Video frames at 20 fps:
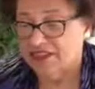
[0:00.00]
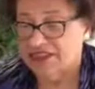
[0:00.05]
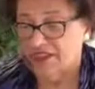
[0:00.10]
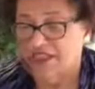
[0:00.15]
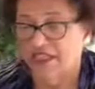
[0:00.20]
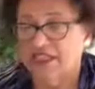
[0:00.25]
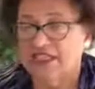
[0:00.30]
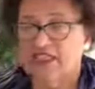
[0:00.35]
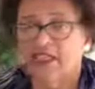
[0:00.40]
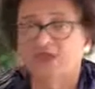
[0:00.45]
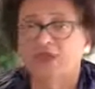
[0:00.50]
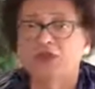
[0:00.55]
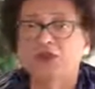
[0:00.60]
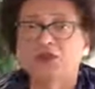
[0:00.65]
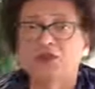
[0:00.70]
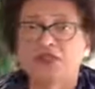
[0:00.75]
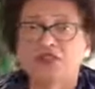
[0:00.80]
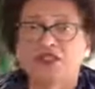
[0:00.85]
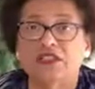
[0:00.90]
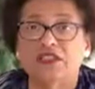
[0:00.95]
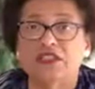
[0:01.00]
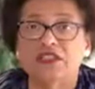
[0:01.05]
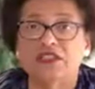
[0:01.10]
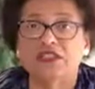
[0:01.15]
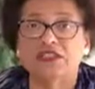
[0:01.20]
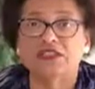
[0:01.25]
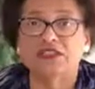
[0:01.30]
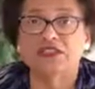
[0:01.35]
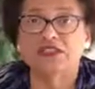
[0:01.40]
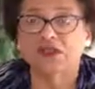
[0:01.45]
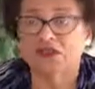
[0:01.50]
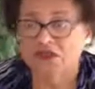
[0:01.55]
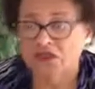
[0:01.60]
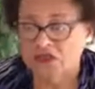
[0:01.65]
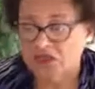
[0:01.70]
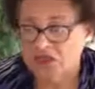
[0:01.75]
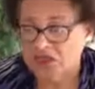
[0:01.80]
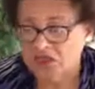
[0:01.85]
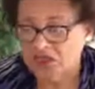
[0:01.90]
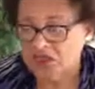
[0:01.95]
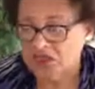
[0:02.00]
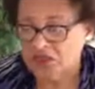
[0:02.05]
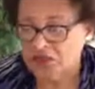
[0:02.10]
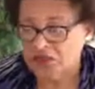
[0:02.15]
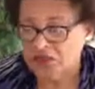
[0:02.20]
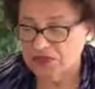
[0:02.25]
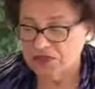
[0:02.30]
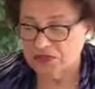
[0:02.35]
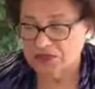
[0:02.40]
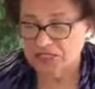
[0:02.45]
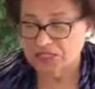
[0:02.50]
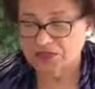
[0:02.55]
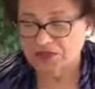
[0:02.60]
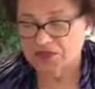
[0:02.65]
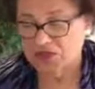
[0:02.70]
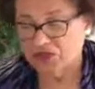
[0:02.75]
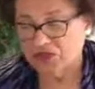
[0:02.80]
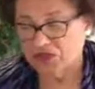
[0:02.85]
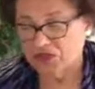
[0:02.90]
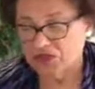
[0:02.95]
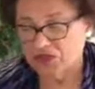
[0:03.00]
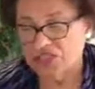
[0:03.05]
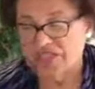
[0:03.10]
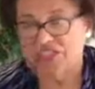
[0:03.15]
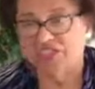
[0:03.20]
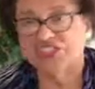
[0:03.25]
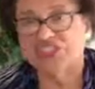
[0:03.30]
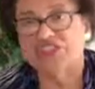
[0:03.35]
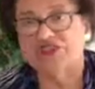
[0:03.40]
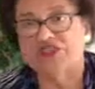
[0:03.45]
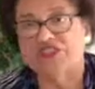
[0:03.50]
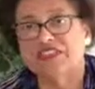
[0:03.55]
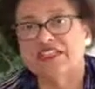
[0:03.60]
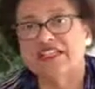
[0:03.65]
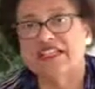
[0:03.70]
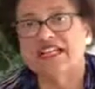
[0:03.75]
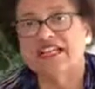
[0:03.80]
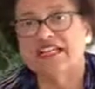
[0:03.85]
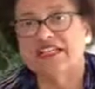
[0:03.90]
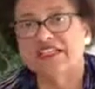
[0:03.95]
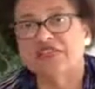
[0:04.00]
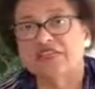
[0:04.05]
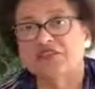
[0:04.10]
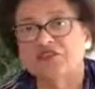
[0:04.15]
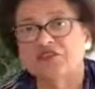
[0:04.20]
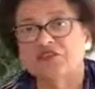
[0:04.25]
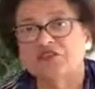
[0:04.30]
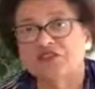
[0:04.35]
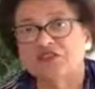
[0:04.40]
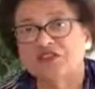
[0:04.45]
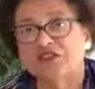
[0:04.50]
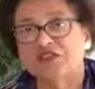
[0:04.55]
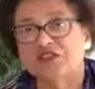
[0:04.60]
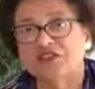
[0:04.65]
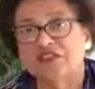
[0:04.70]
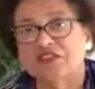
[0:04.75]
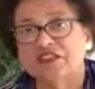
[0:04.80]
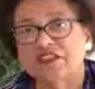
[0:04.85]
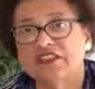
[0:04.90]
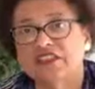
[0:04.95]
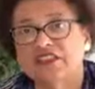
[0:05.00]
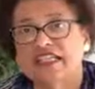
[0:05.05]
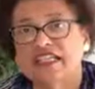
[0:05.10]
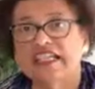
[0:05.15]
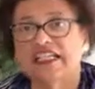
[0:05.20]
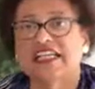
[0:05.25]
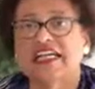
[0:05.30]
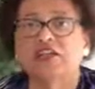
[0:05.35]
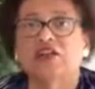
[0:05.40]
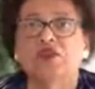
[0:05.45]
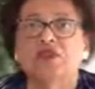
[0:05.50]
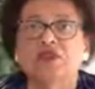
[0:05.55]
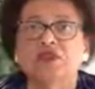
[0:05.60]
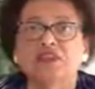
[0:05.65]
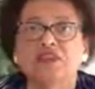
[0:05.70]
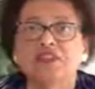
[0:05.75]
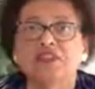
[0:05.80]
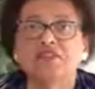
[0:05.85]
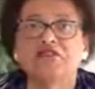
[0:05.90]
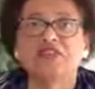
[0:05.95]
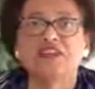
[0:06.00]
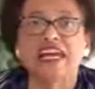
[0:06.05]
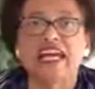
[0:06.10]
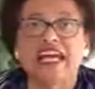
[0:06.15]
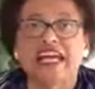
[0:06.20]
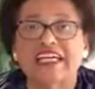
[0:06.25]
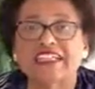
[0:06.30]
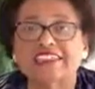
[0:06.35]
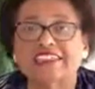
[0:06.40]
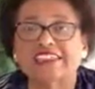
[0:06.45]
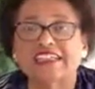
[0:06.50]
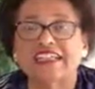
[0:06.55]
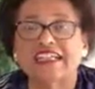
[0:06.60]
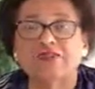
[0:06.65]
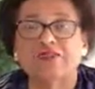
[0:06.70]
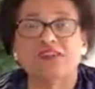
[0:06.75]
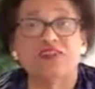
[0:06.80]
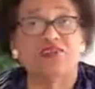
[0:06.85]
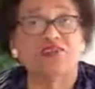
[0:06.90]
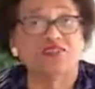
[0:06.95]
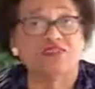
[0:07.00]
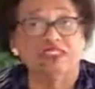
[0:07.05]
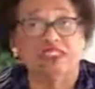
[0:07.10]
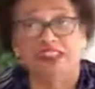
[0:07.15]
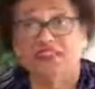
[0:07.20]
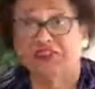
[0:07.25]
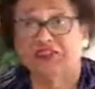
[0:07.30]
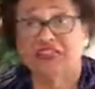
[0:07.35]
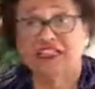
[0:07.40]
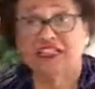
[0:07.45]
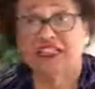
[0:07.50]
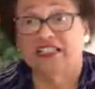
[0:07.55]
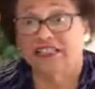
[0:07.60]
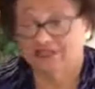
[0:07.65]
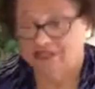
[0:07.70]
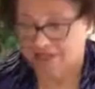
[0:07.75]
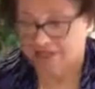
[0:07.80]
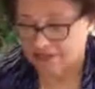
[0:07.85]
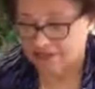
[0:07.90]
And I go and I slowly open the bathroom door, and she was lying on the floor. Had I opened it fast, I would have hit her head.